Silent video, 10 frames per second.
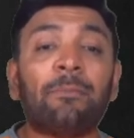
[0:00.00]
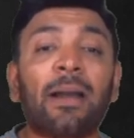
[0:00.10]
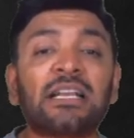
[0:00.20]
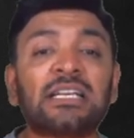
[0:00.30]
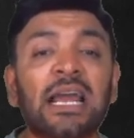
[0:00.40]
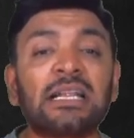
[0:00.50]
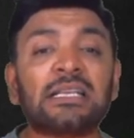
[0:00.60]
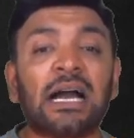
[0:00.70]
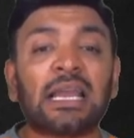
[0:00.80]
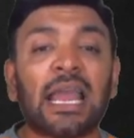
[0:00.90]
back
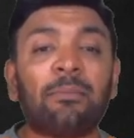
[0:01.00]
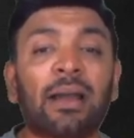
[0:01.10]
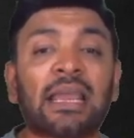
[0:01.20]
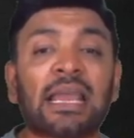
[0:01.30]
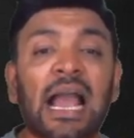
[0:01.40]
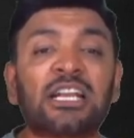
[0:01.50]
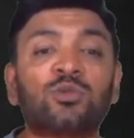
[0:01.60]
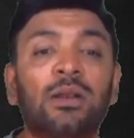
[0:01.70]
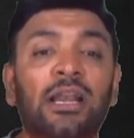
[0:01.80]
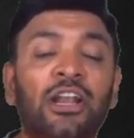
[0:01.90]
shares, again, my
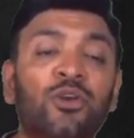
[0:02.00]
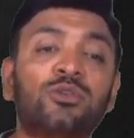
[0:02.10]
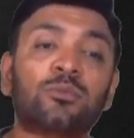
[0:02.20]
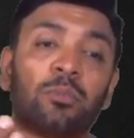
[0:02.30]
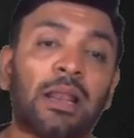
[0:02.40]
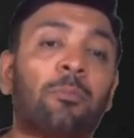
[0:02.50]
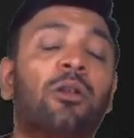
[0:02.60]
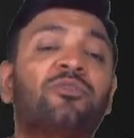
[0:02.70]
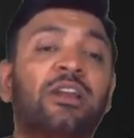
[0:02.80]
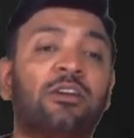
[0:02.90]
cash will reduce,
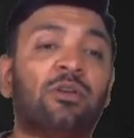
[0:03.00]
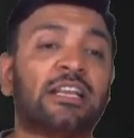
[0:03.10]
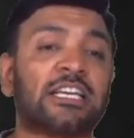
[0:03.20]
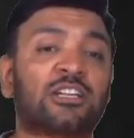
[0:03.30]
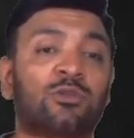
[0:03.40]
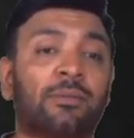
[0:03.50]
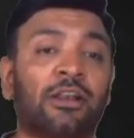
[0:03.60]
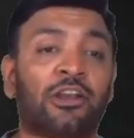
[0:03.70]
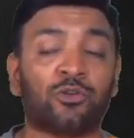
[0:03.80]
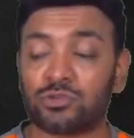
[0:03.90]
number of equity shares will
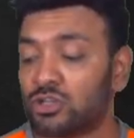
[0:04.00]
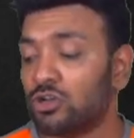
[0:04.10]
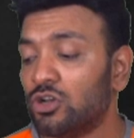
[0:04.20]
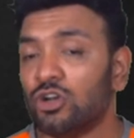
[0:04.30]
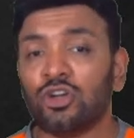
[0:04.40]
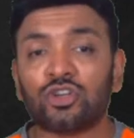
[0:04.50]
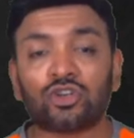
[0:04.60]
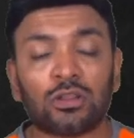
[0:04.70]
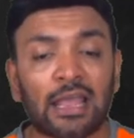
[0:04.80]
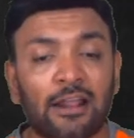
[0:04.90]
reduce.
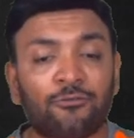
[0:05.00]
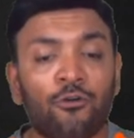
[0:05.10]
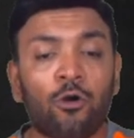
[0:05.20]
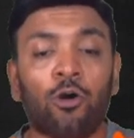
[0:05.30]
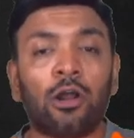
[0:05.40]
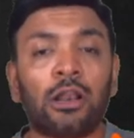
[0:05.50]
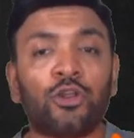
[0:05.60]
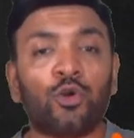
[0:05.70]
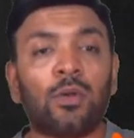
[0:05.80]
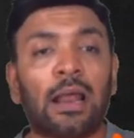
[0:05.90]
So therefore,
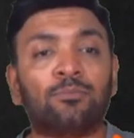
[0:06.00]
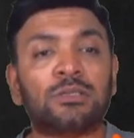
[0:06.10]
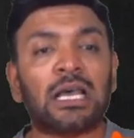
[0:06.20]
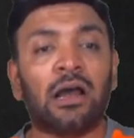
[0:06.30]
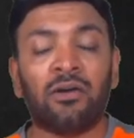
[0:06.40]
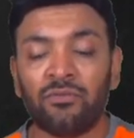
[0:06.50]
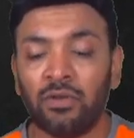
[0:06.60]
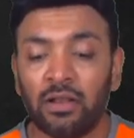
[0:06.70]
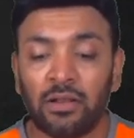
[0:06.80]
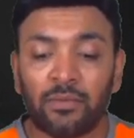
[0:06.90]
you will observe
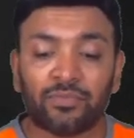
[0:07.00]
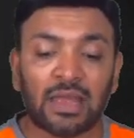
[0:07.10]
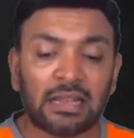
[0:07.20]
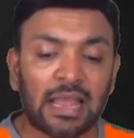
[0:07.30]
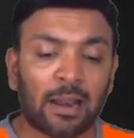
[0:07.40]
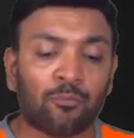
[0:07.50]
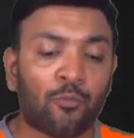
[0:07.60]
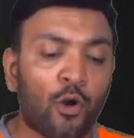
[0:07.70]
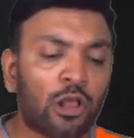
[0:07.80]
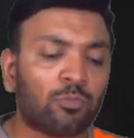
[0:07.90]
that they are
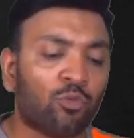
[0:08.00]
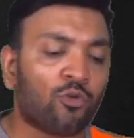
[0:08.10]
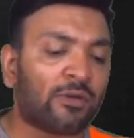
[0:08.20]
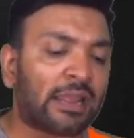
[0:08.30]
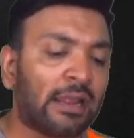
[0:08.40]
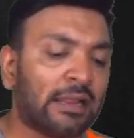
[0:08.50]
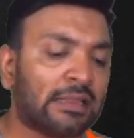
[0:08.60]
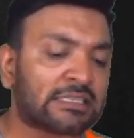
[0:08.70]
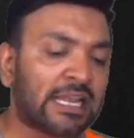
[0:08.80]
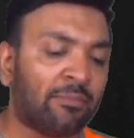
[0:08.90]
both moving in
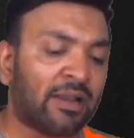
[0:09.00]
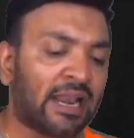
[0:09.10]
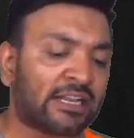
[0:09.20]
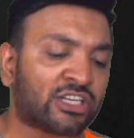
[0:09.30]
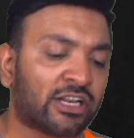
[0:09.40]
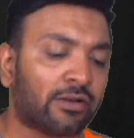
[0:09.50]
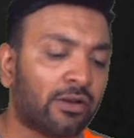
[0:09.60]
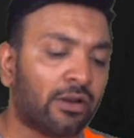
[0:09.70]
the same direction.